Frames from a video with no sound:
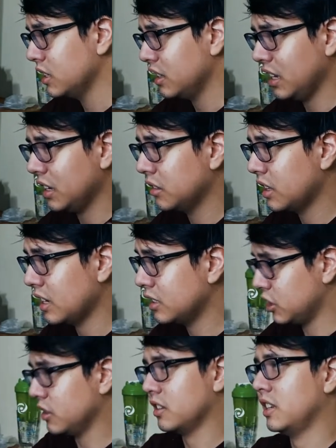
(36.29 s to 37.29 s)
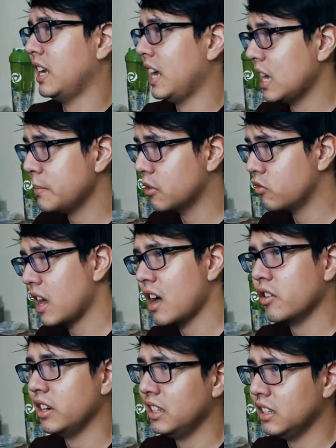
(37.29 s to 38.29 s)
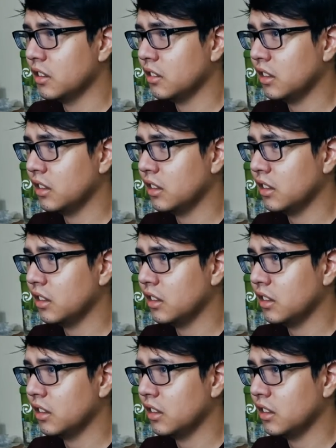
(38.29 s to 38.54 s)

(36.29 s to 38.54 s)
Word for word: things that just came around in this